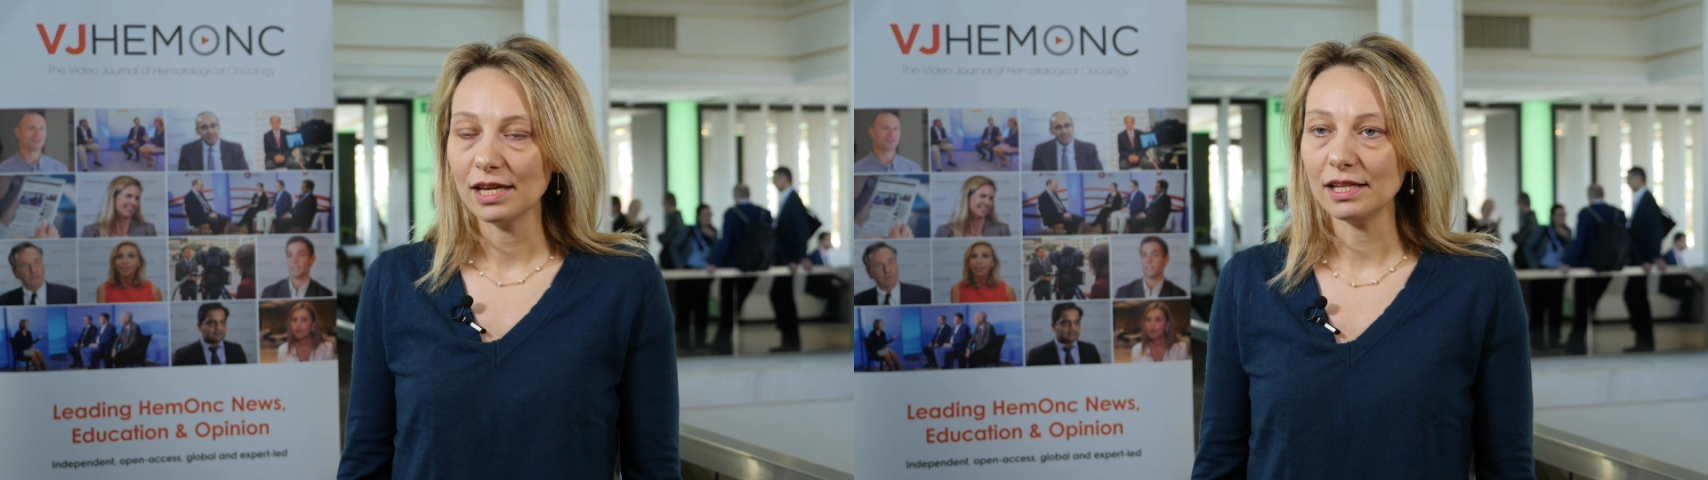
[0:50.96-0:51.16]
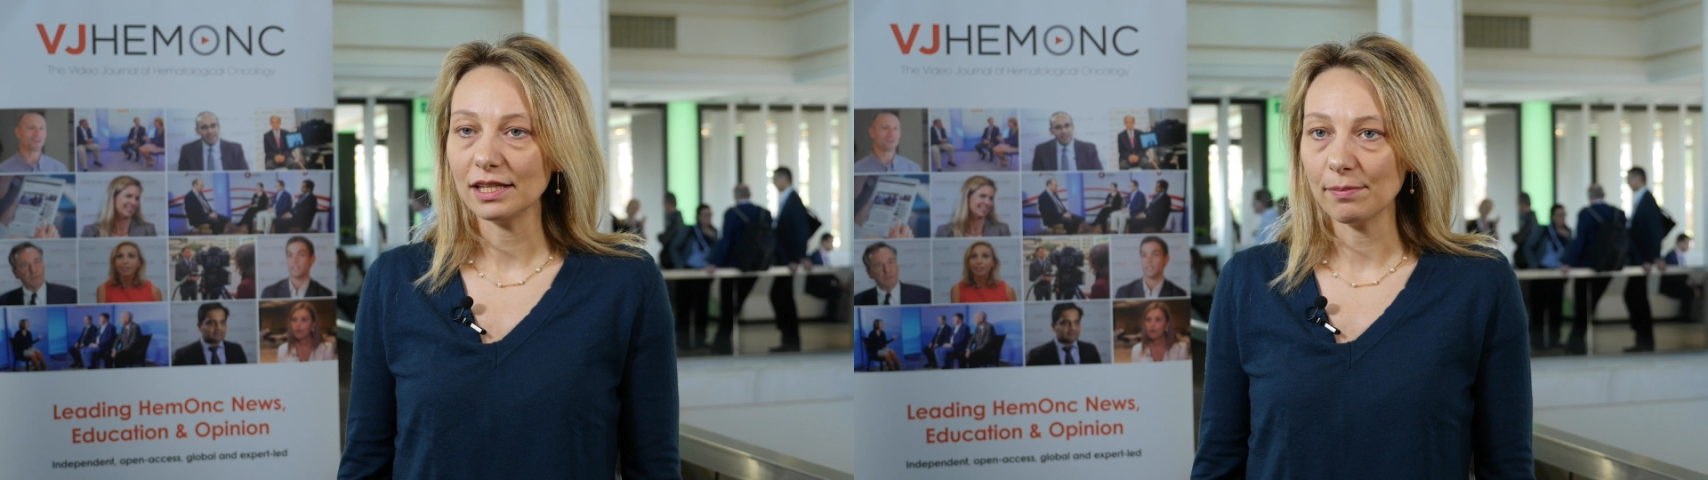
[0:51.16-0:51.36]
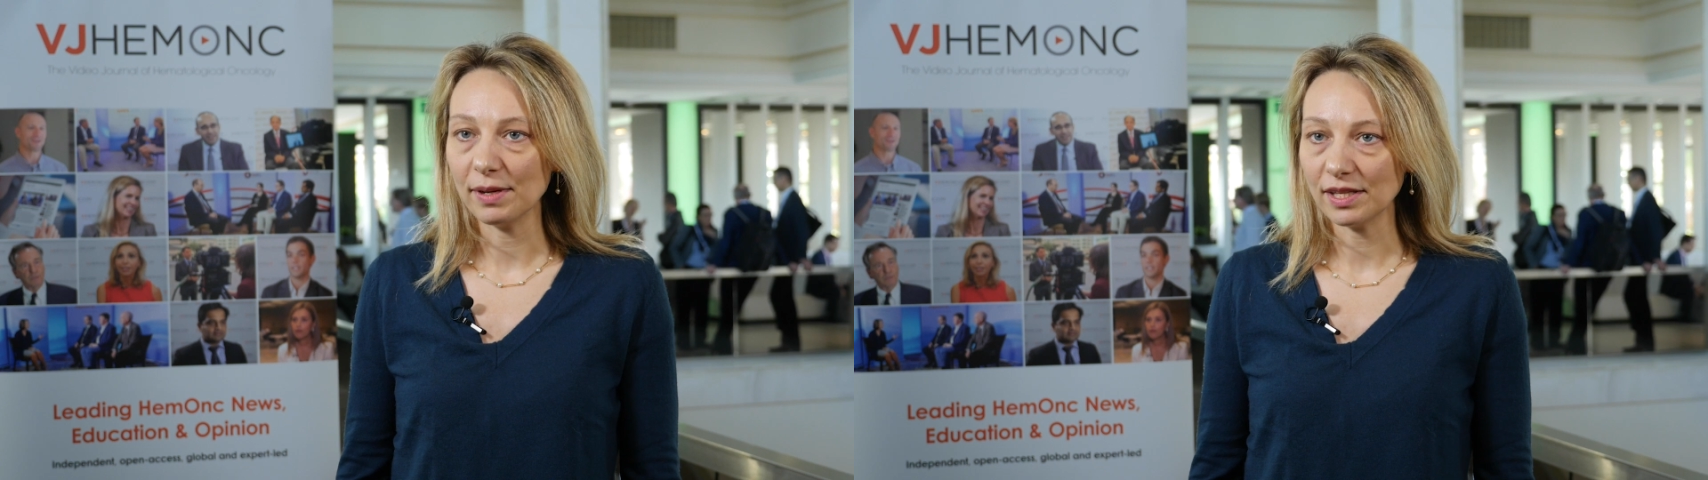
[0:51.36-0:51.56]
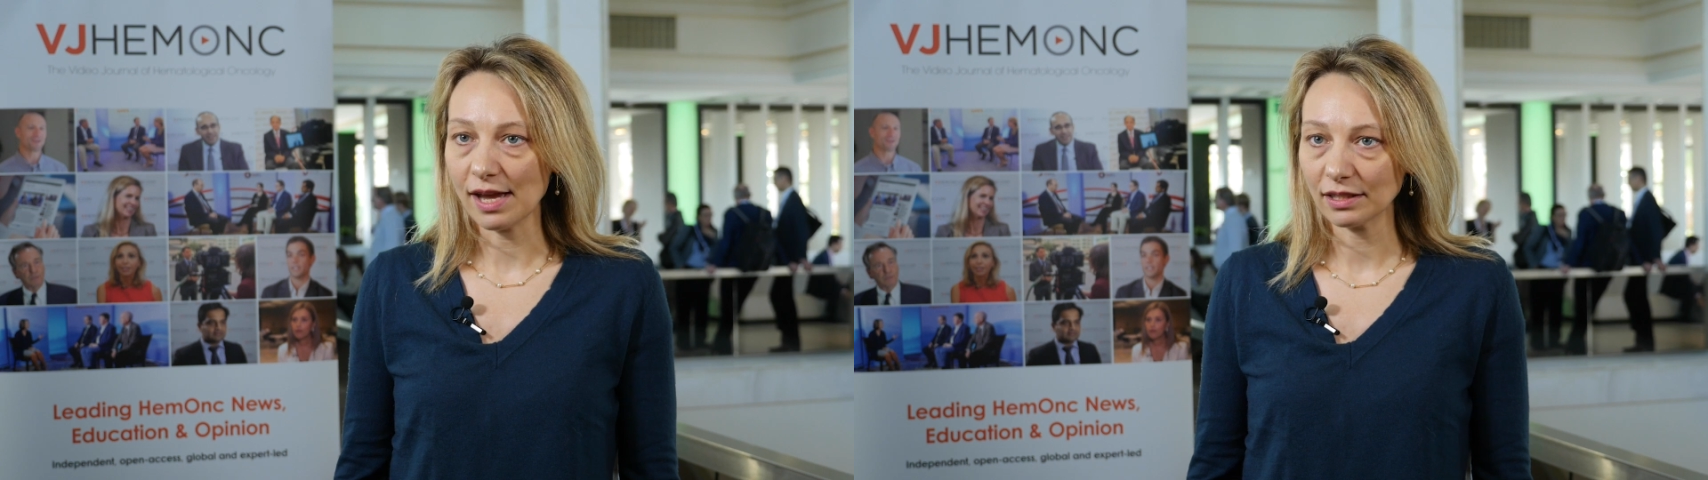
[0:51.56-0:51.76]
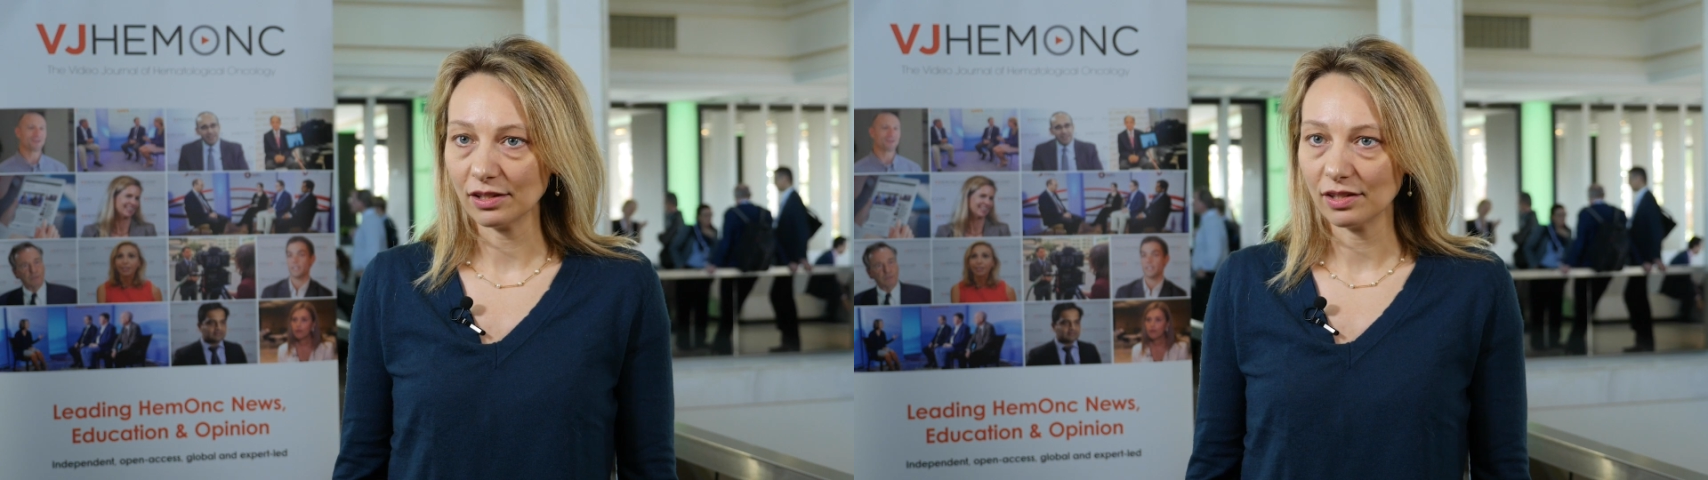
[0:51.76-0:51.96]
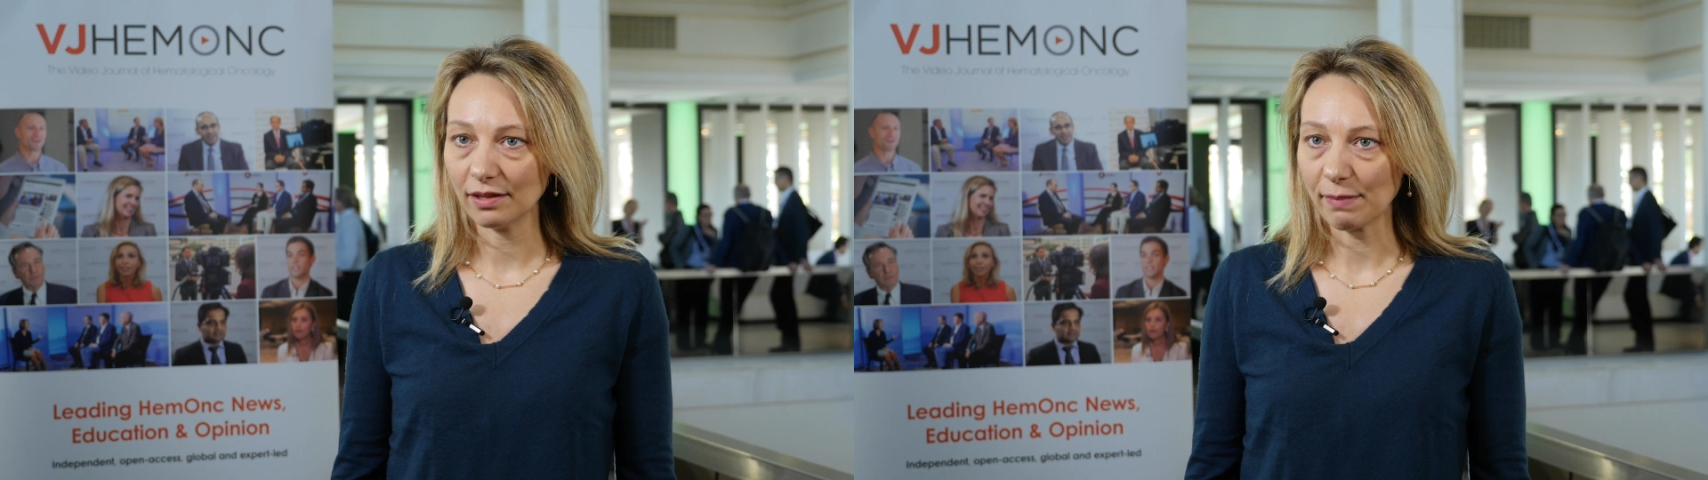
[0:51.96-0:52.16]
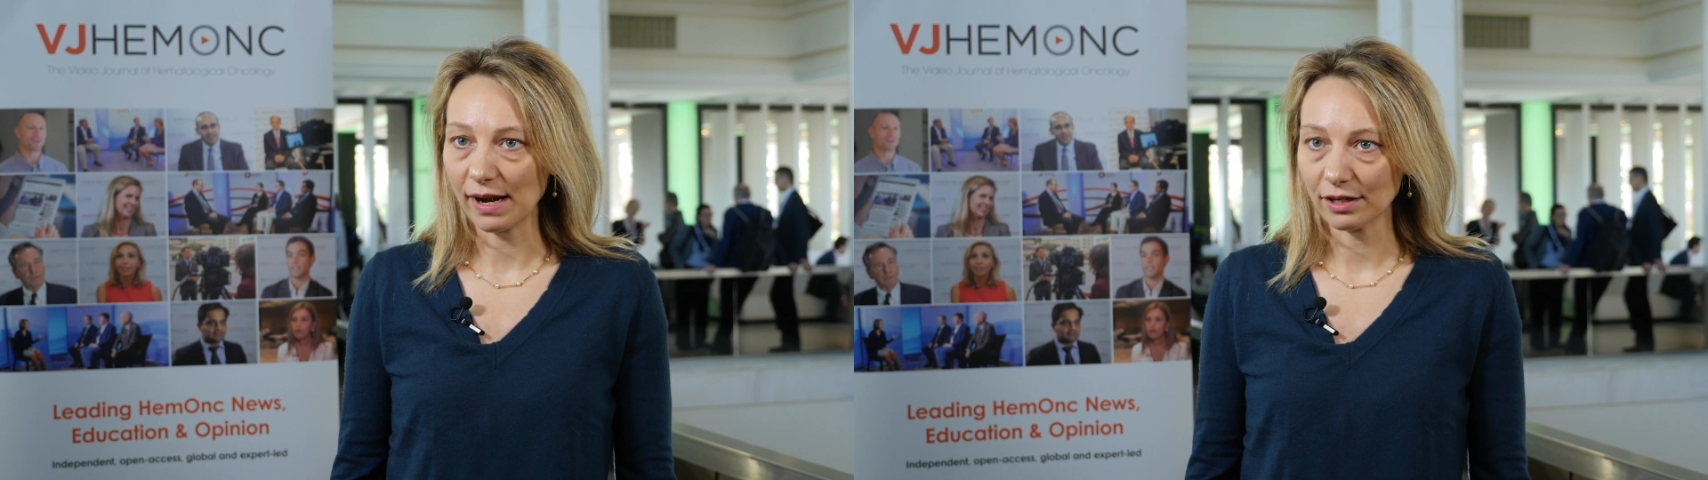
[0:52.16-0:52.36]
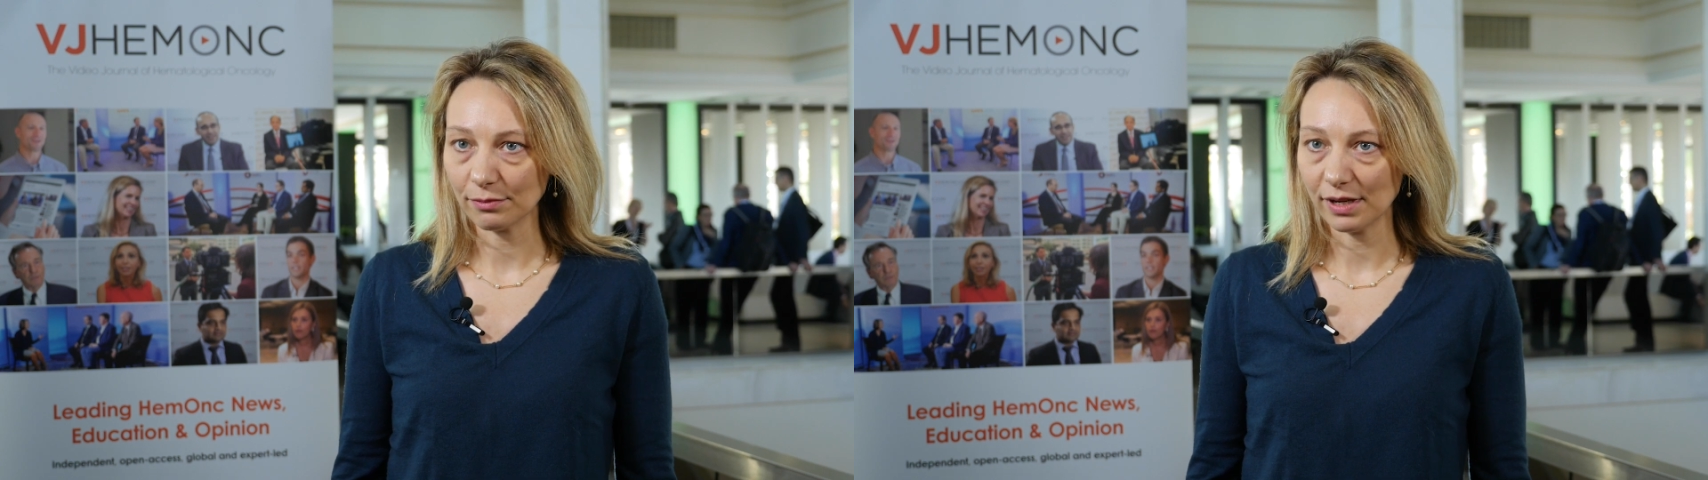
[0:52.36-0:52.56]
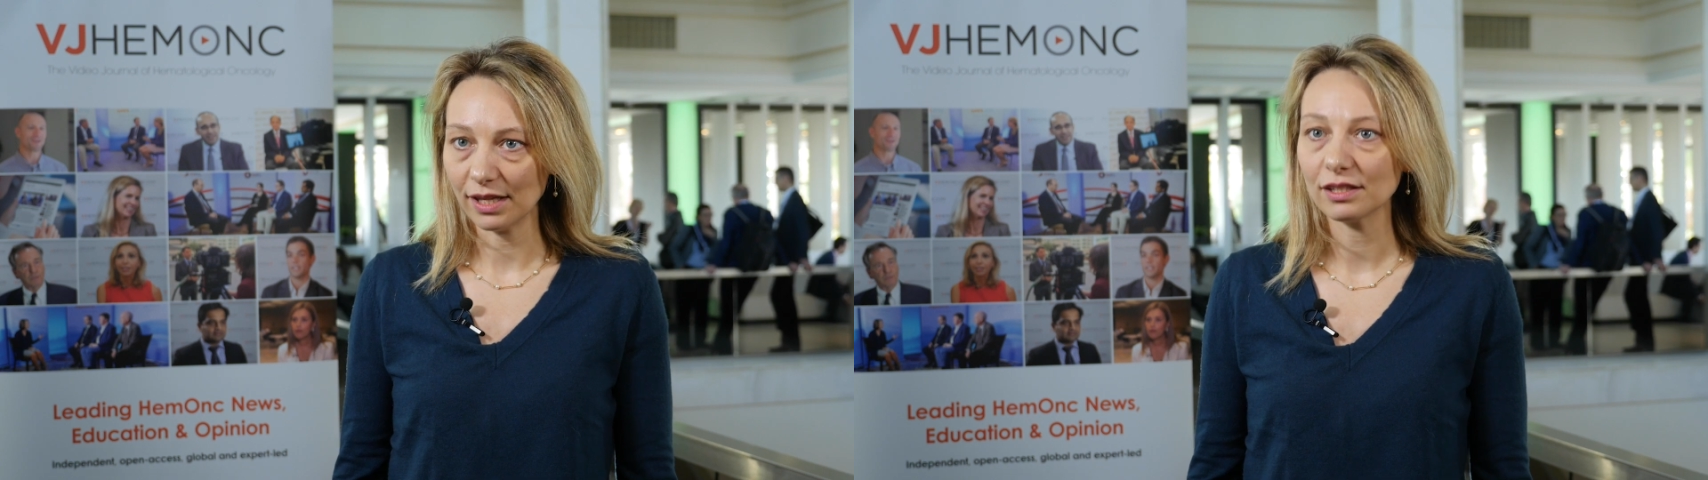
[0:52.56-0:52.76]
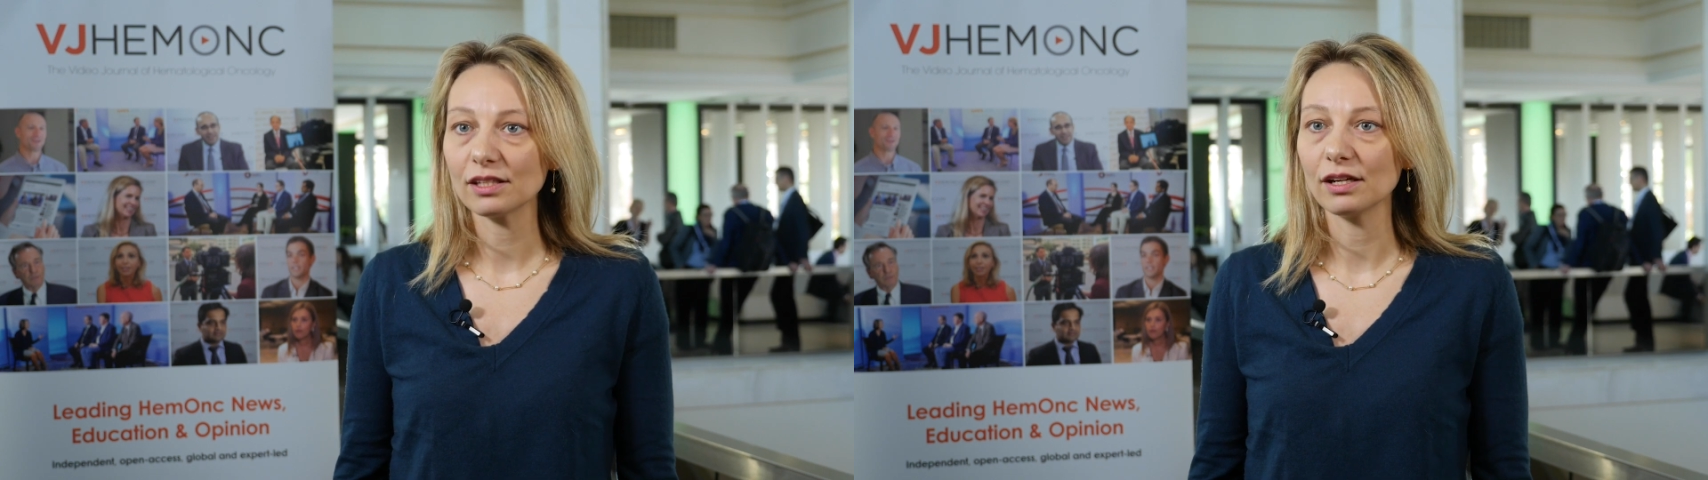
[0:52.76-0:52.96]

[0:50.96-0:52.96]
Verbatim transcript: in the pediatric department